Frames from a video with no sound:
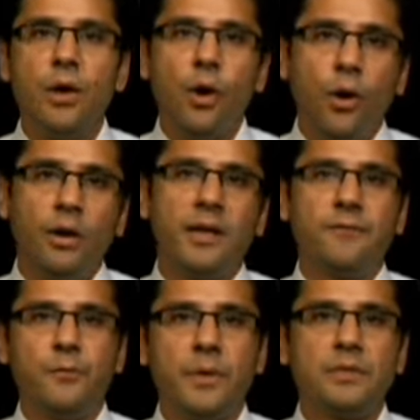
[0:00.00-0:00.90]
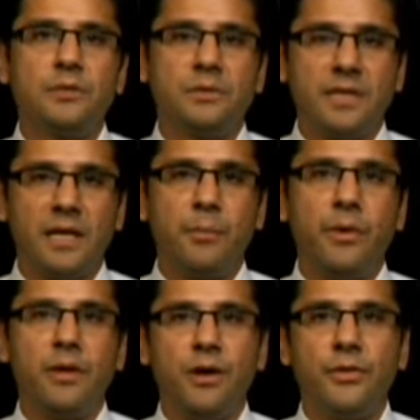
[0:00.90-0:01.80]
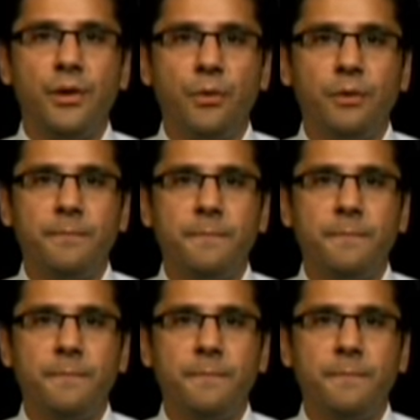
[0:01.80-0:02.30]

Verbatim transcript: or loved ones to celebrate on their own.